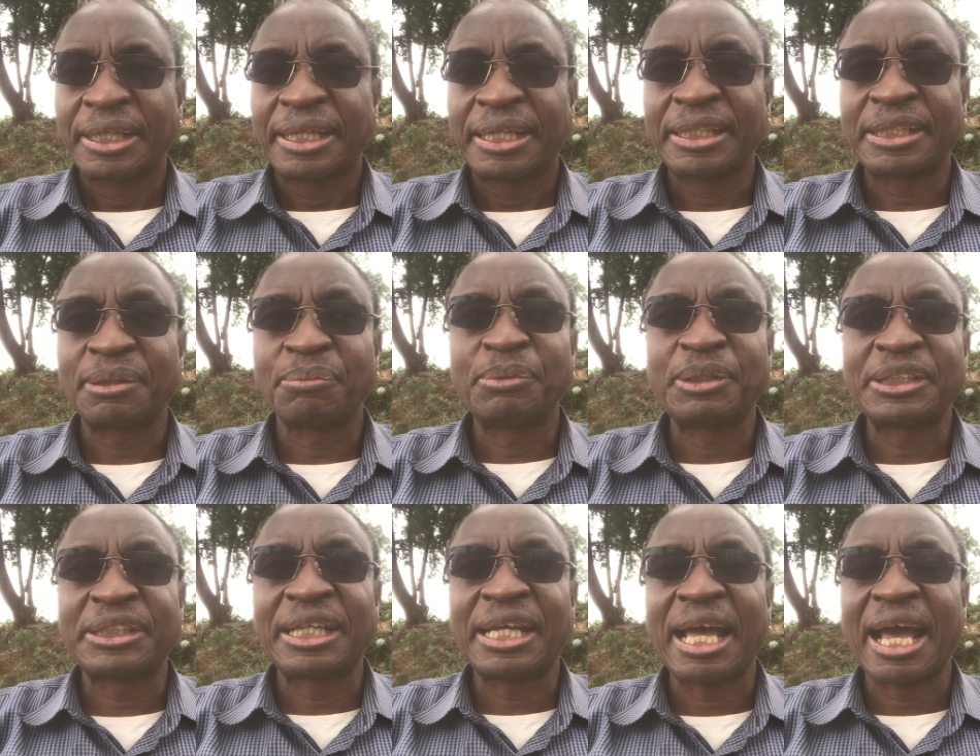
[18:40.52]
it
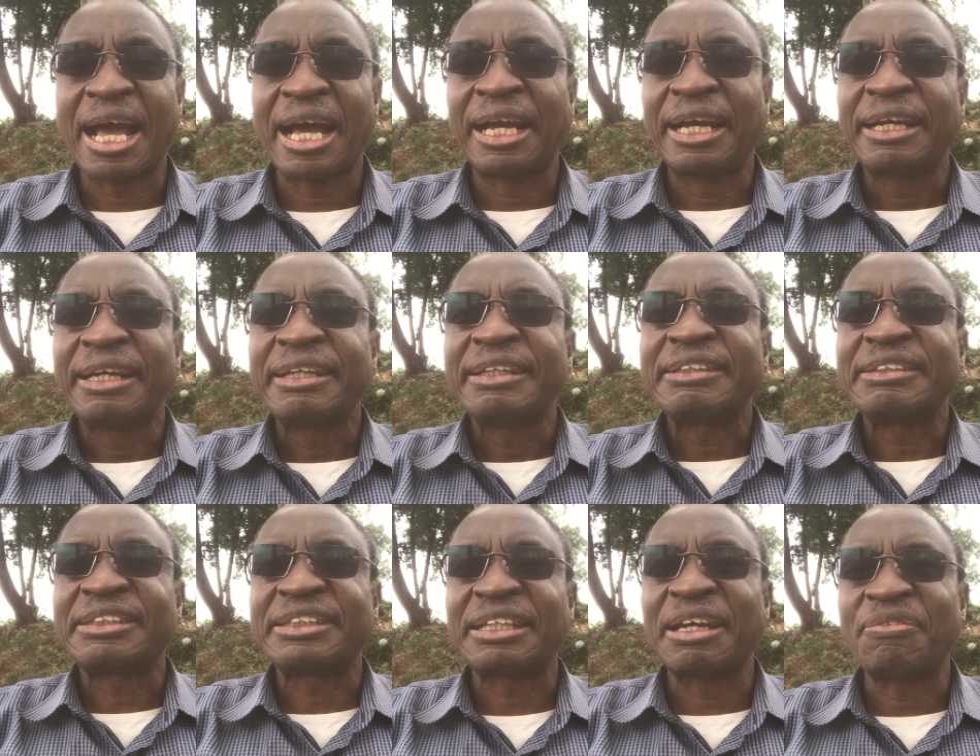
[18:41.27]
means there are
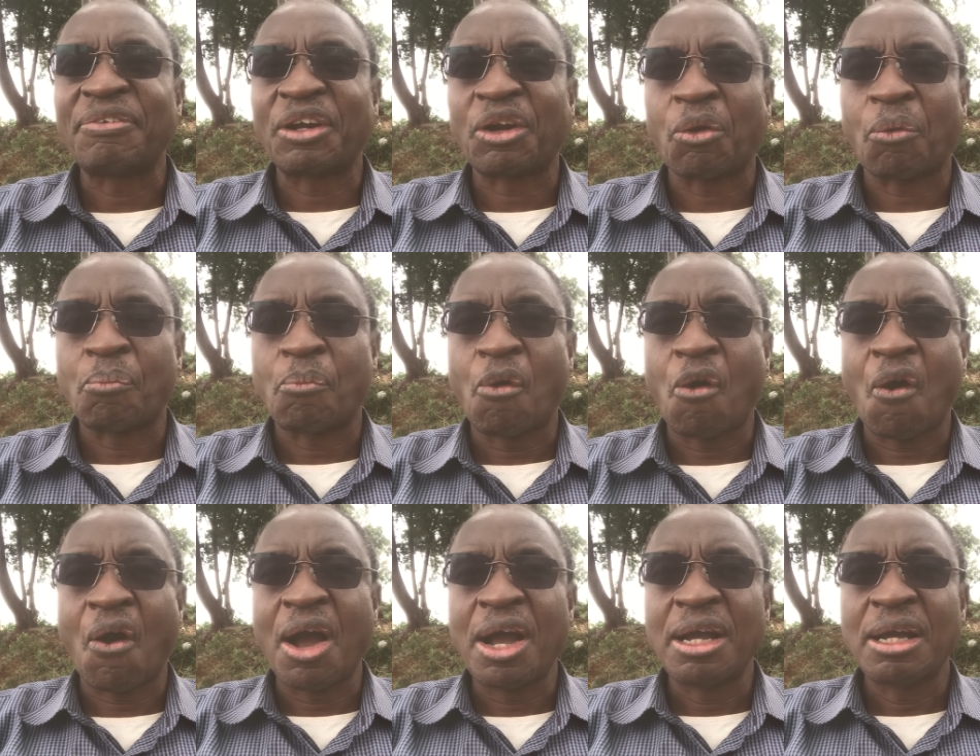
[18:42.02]
several
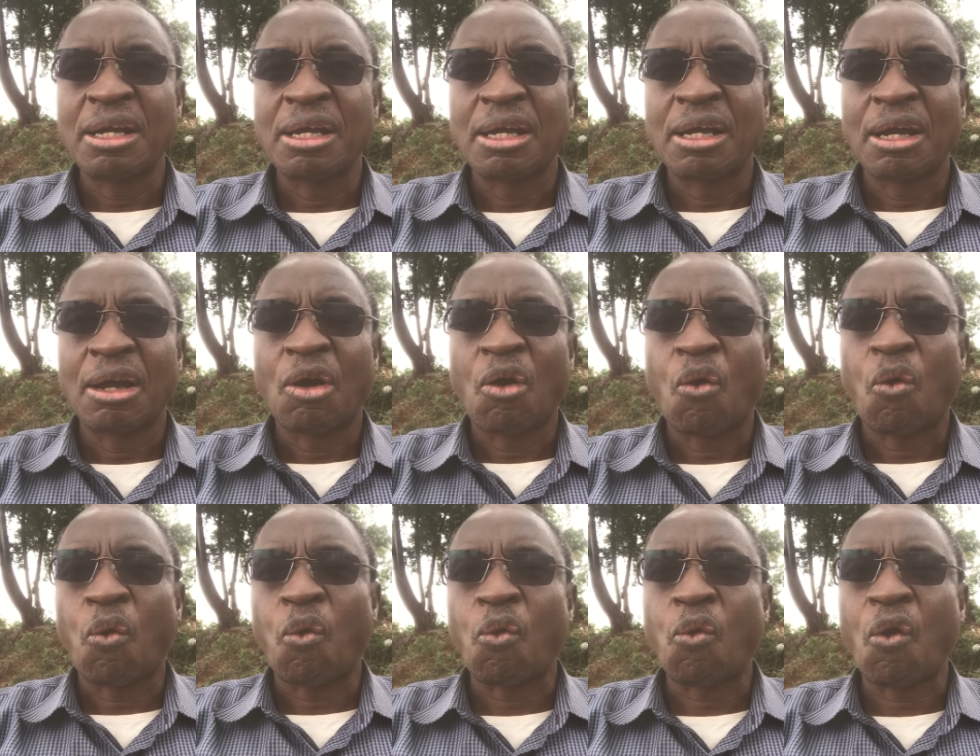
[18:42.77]
more
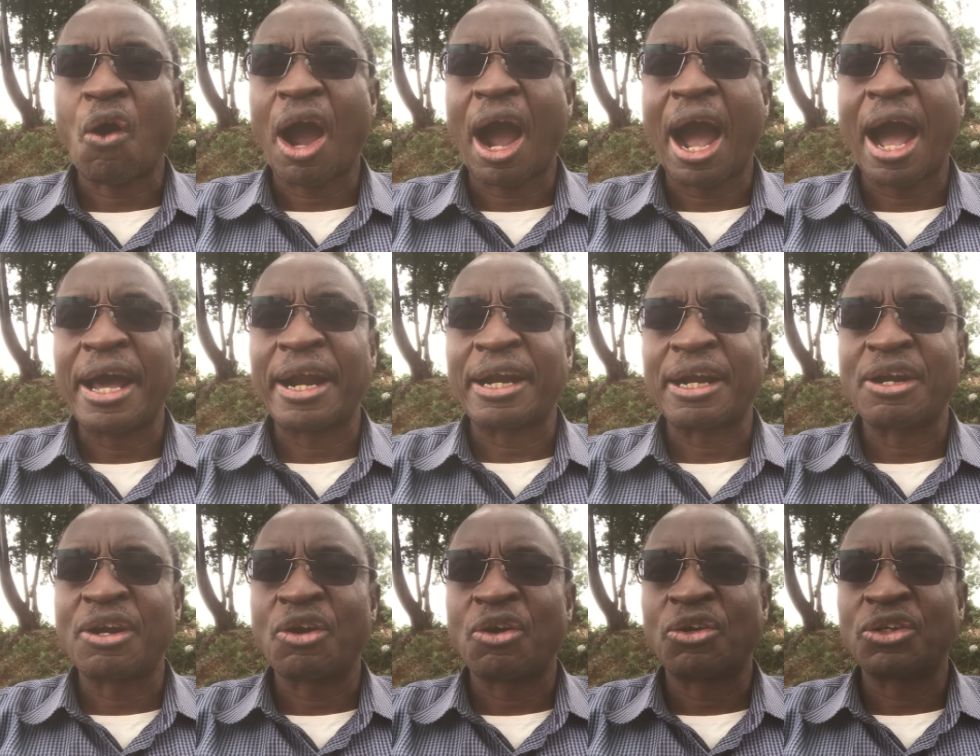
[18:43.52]
who are
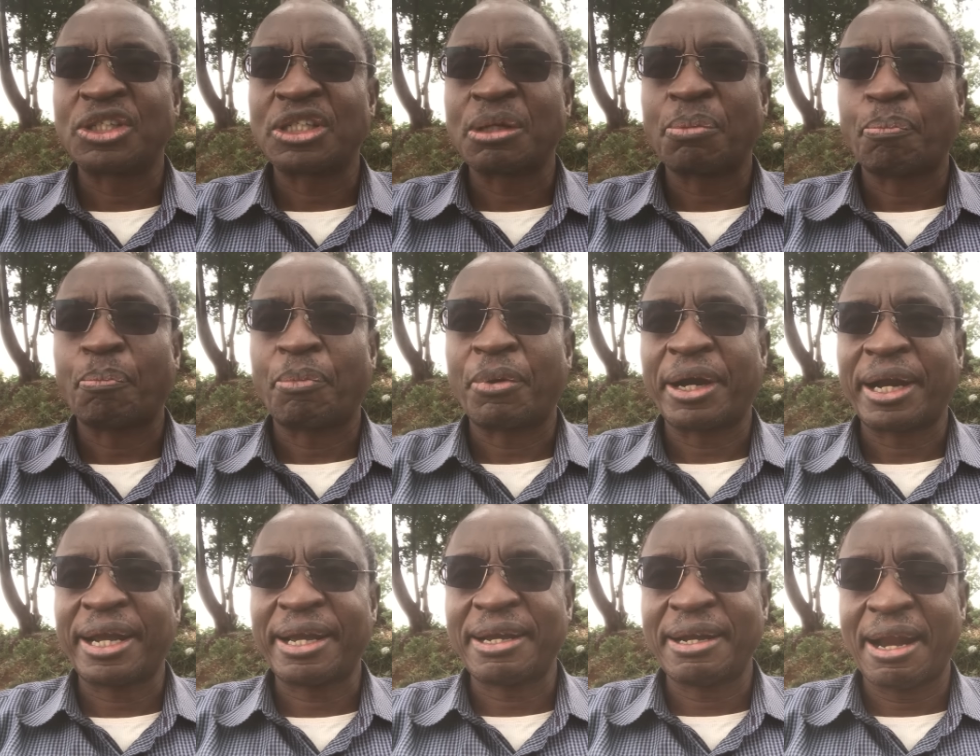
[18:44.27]
not
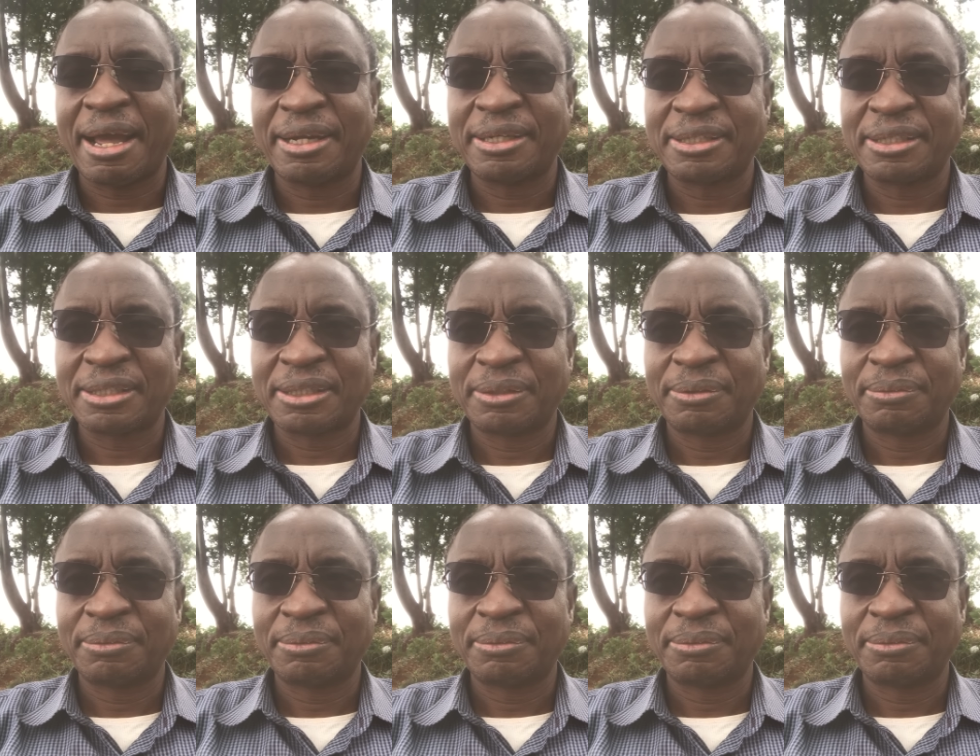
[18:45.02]
pregnant.